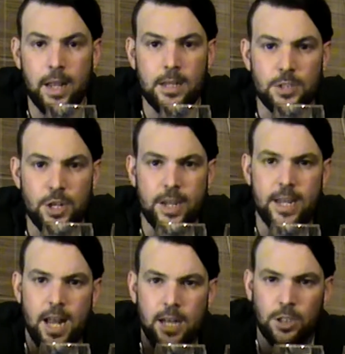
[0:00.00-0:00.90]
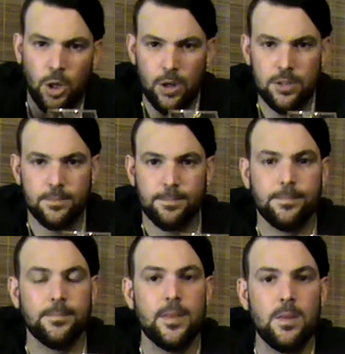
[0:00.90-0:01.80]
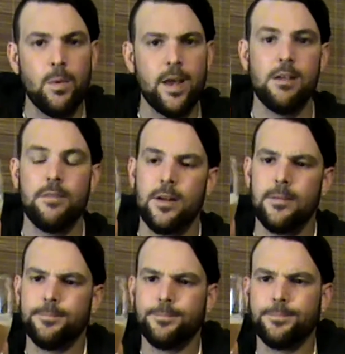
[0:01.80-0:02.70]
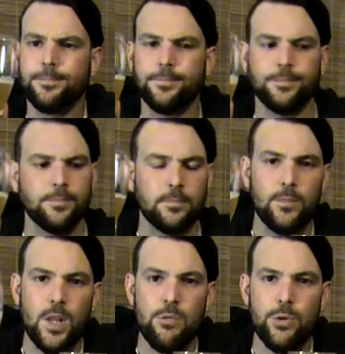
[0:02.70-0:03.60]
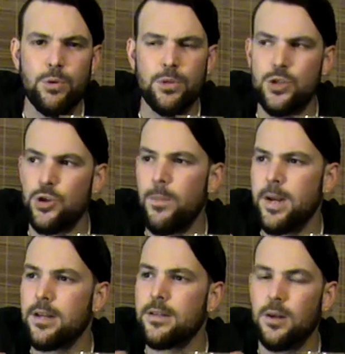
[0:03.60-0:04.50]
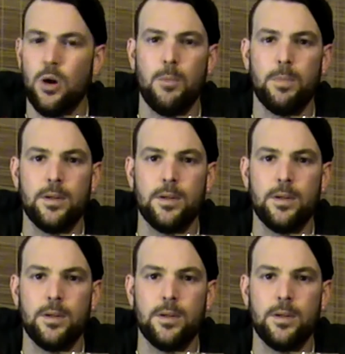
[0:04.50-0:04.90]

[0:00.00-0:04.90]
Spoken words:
So you don't get a lot in the way of real dominant hop,